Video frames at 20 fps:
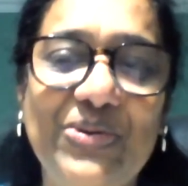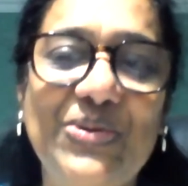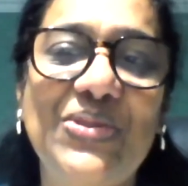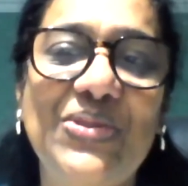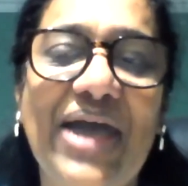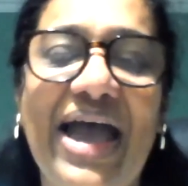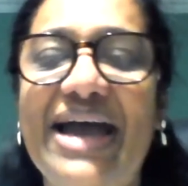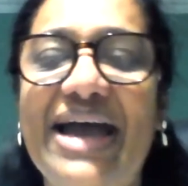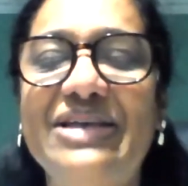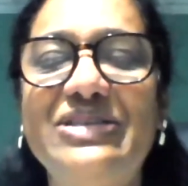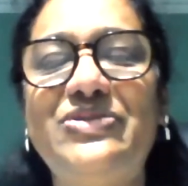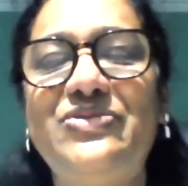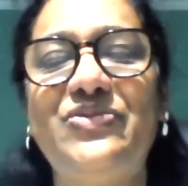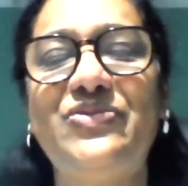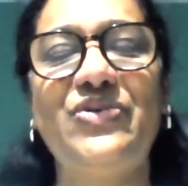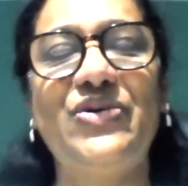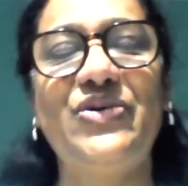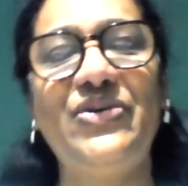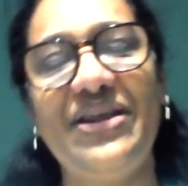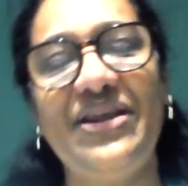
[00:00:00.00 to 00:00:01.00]
Ruth has
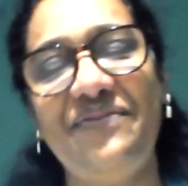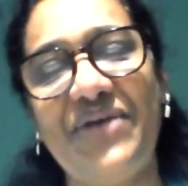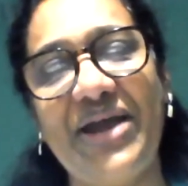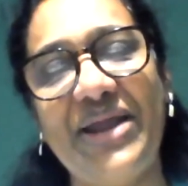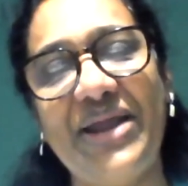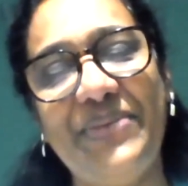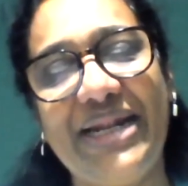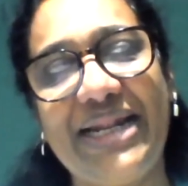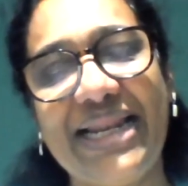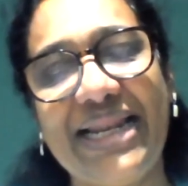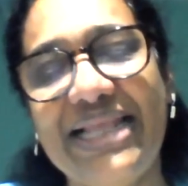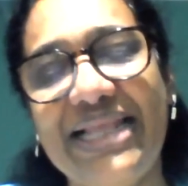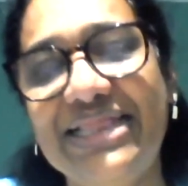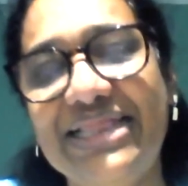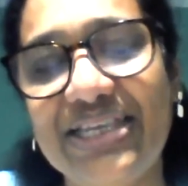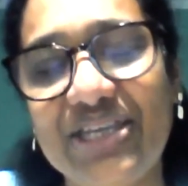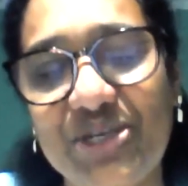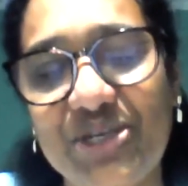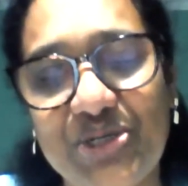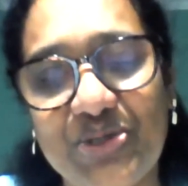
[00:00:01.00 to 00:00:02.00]
for environmental
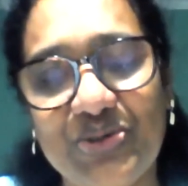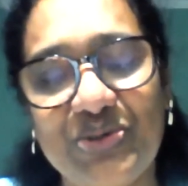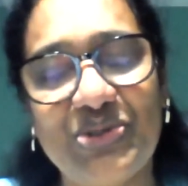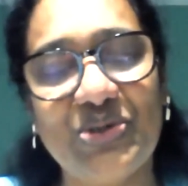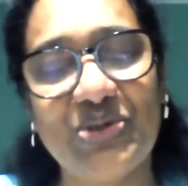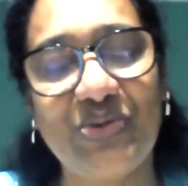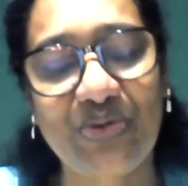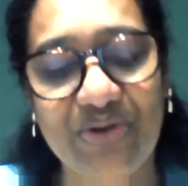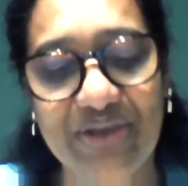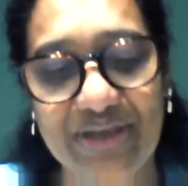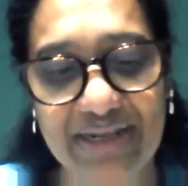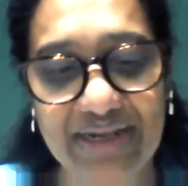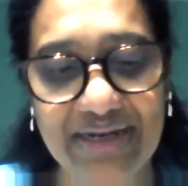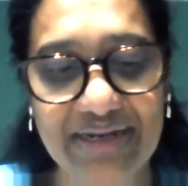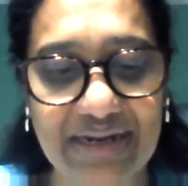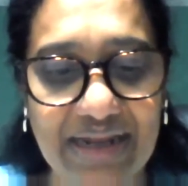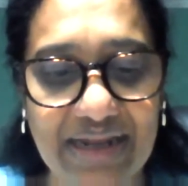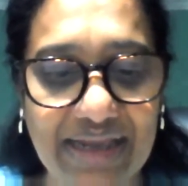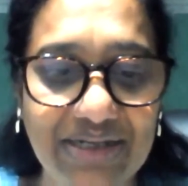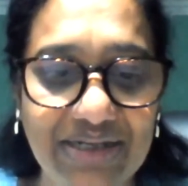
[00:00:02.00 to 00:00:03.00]
health issues. So really
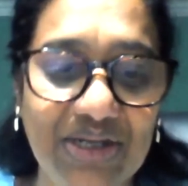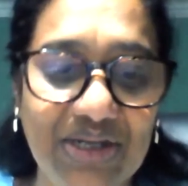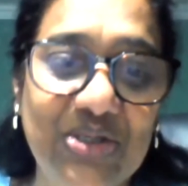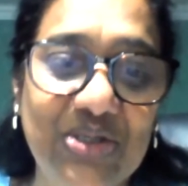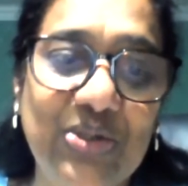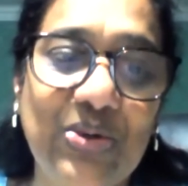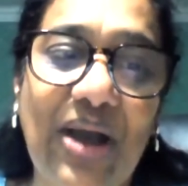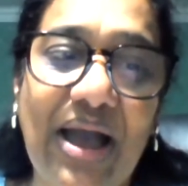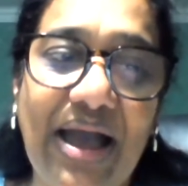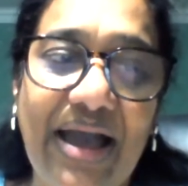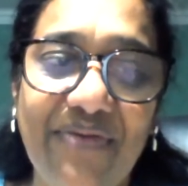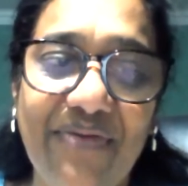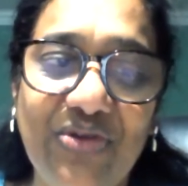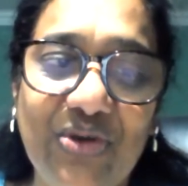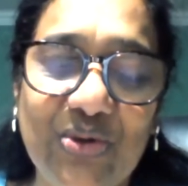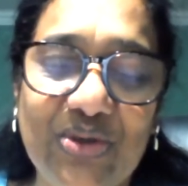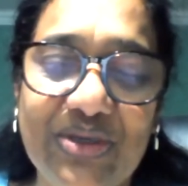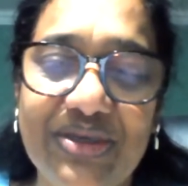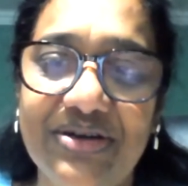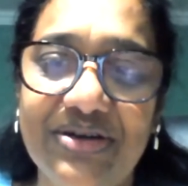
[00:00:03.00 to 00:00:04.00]
delighted to have
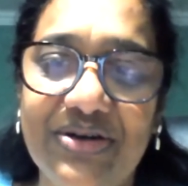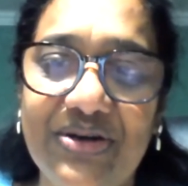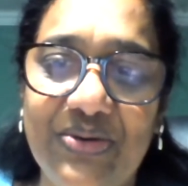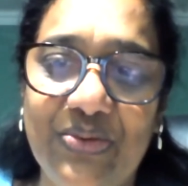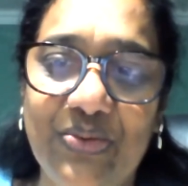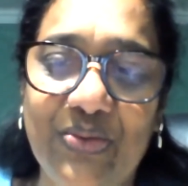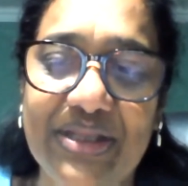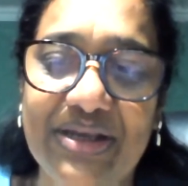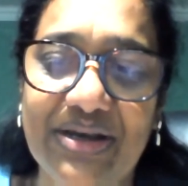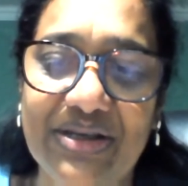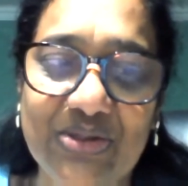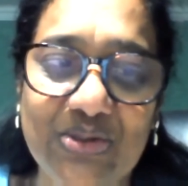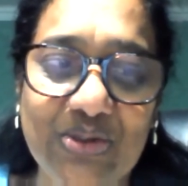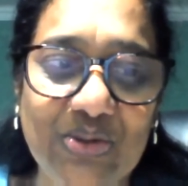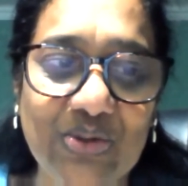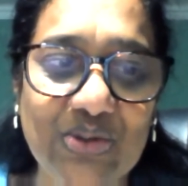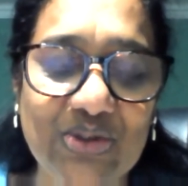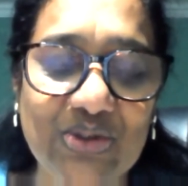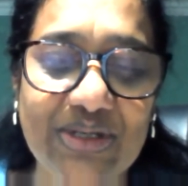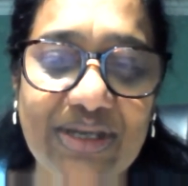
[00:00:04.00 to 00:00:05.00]
you here with us,
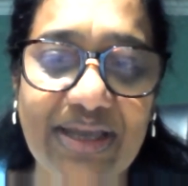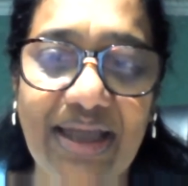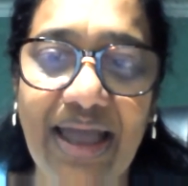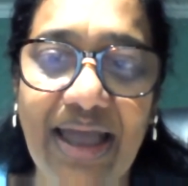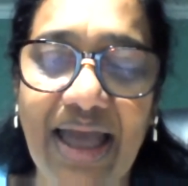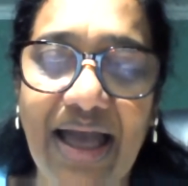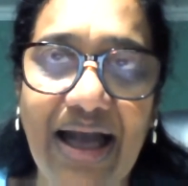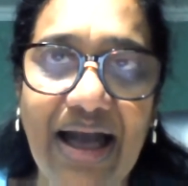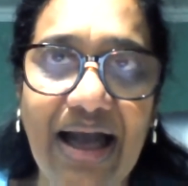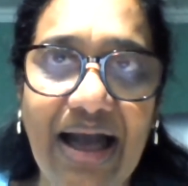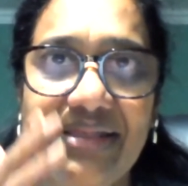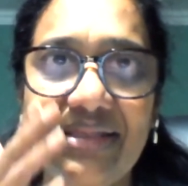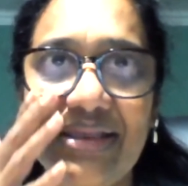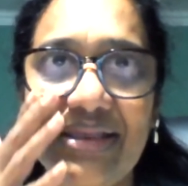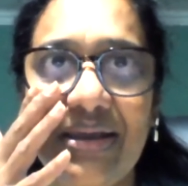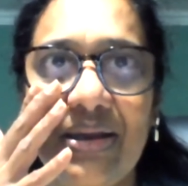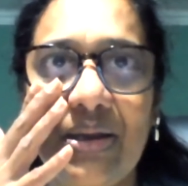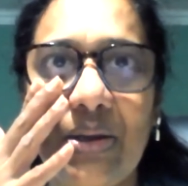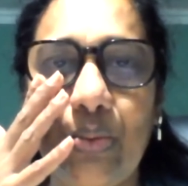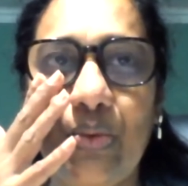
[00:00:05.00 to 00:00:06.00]
Ruth, today. I
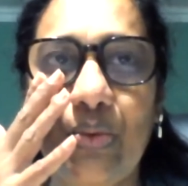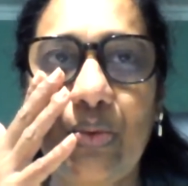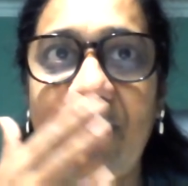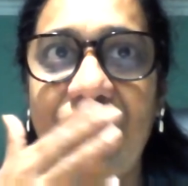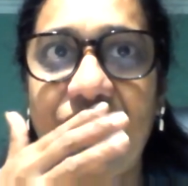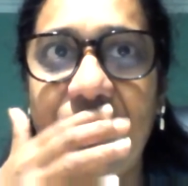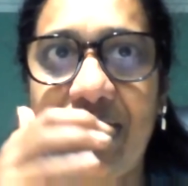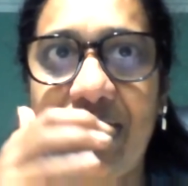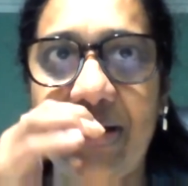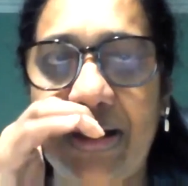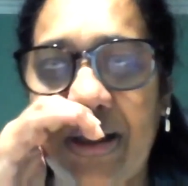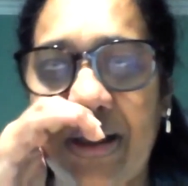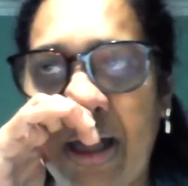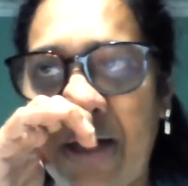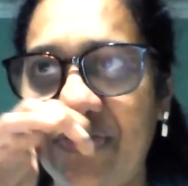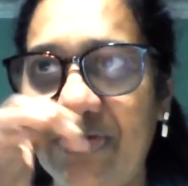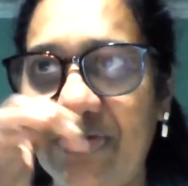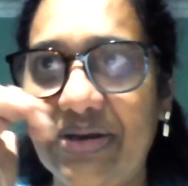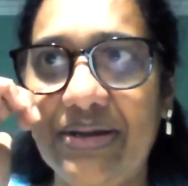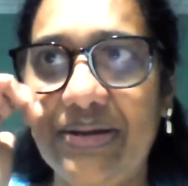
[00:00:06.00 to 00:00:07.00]
think we've
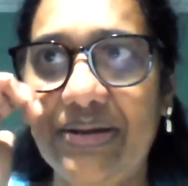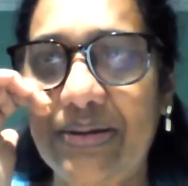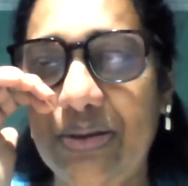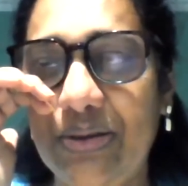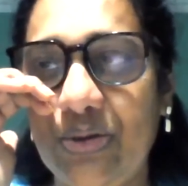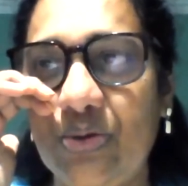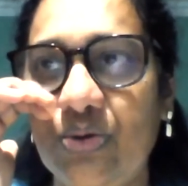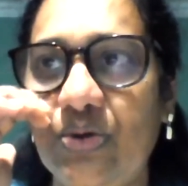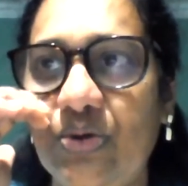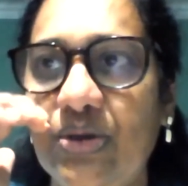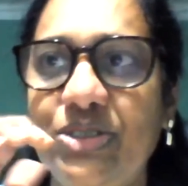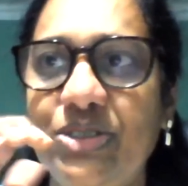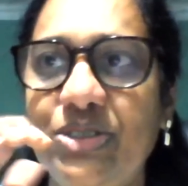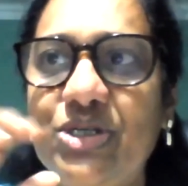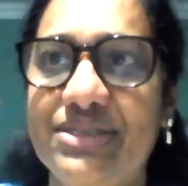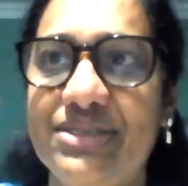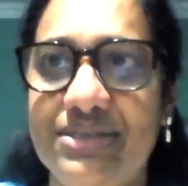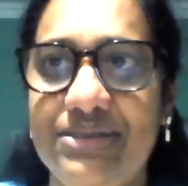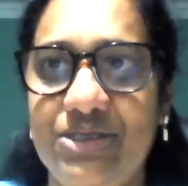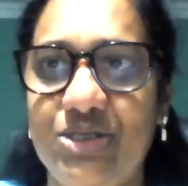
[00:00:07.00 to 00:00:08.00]
covered,
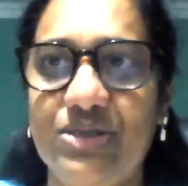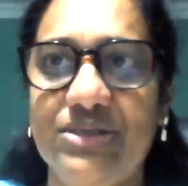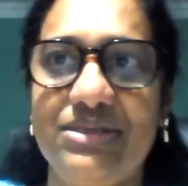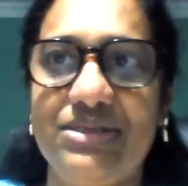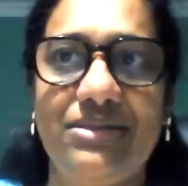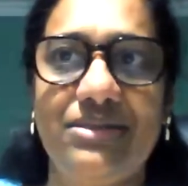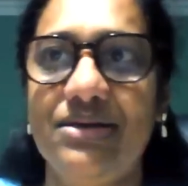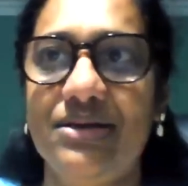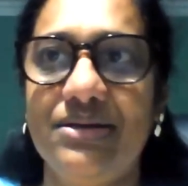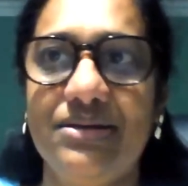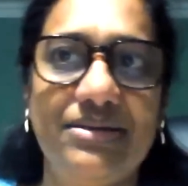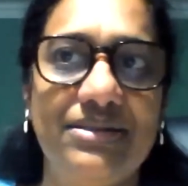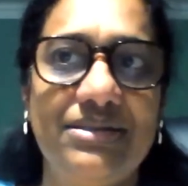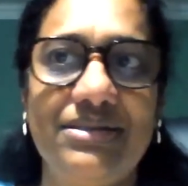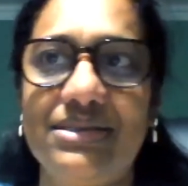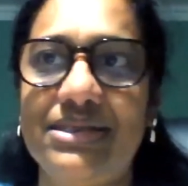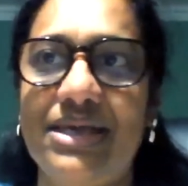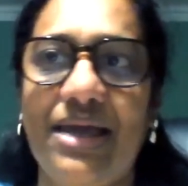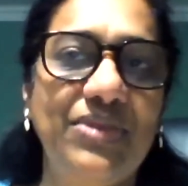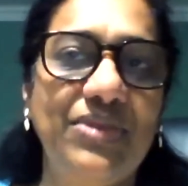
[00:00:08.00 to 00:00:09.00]
just
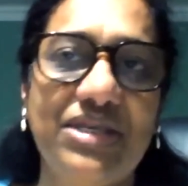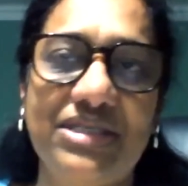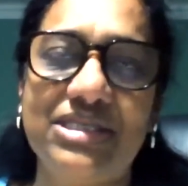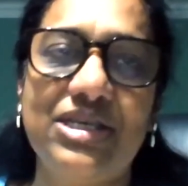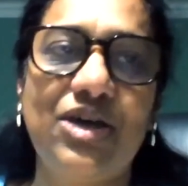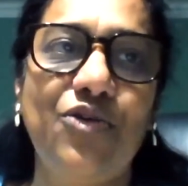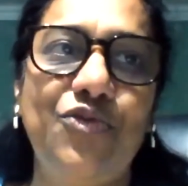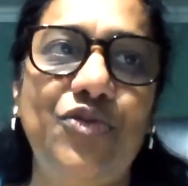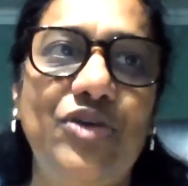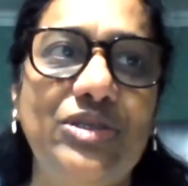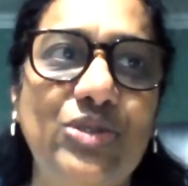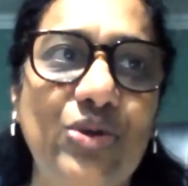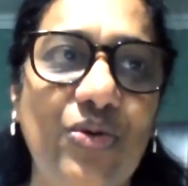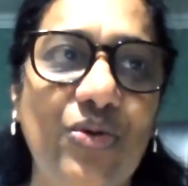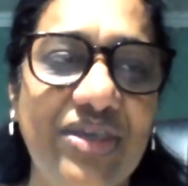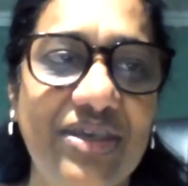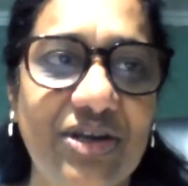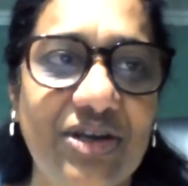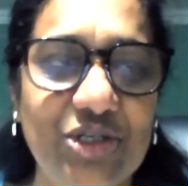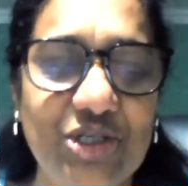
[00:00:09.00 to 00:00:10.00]
skim the surface
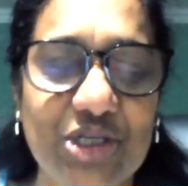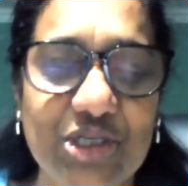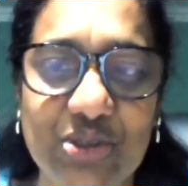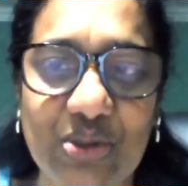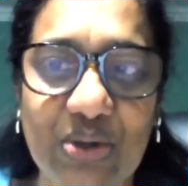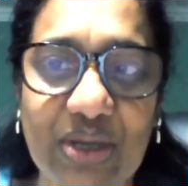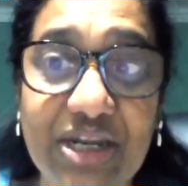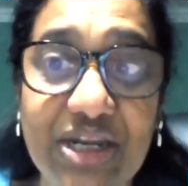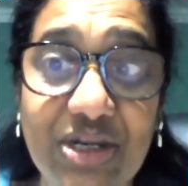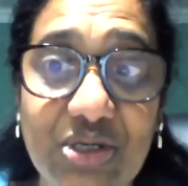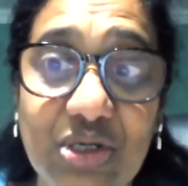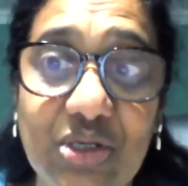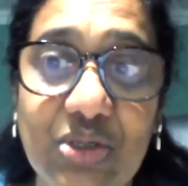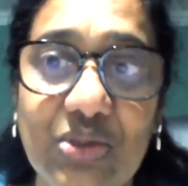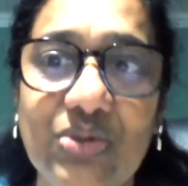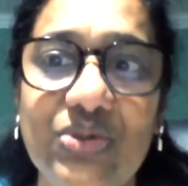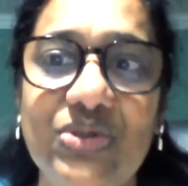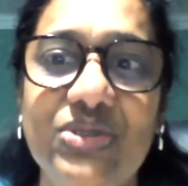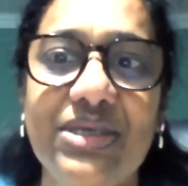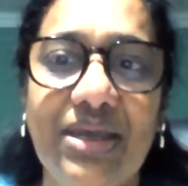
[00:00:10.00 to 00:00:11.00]
over here, just to
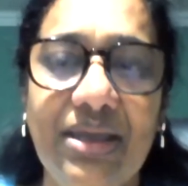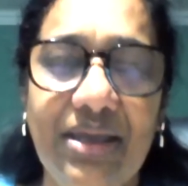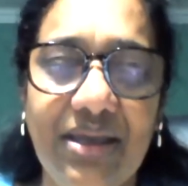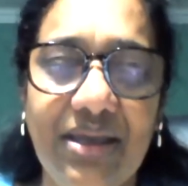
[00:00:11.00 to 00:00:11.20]
introduce